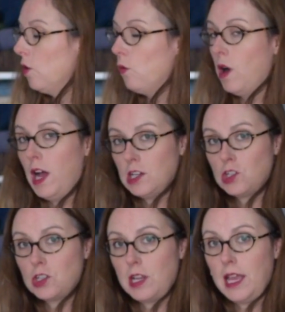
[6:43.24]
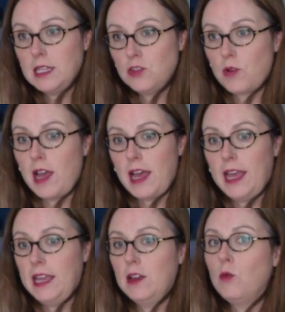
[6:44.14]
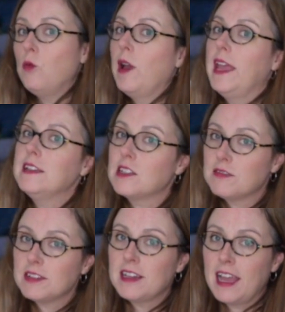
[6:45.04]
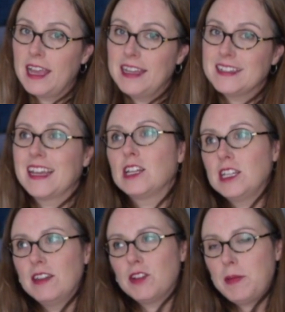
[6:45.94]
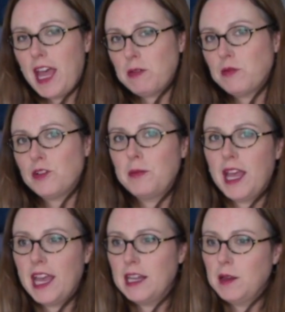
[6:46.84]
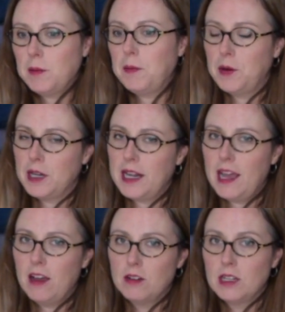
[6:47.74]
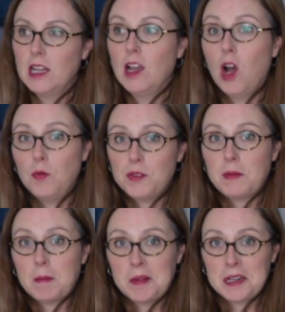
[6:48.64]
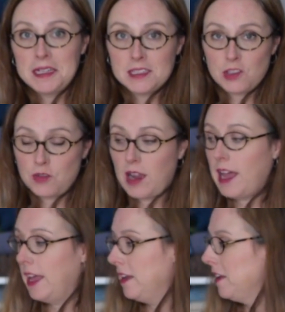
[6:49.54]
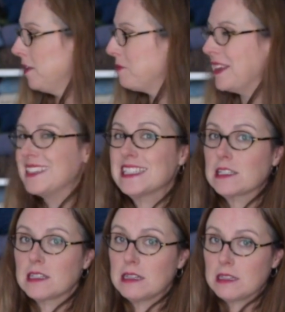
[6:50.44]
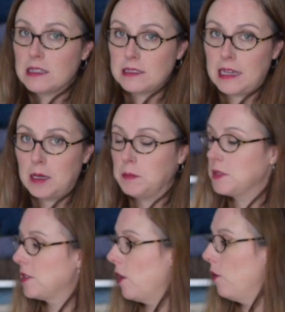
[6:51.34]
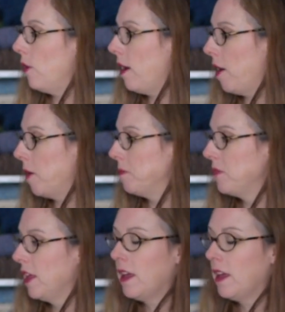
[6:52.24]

wash and dry, wait overnight, like give it a bath before bed, put it out. Hopefully by morning it's dry. Mine's still a little damp, so